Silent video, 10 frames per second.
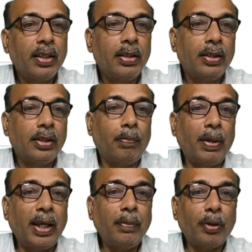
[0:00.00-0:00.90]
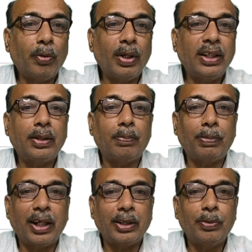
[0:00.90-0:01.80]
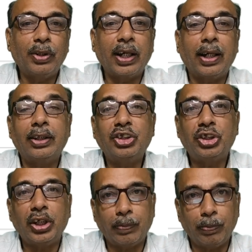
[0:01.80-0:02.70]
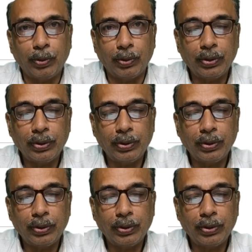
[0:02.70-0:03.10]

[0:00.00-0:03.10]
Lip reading: The bank provides a passbook and a checkbook.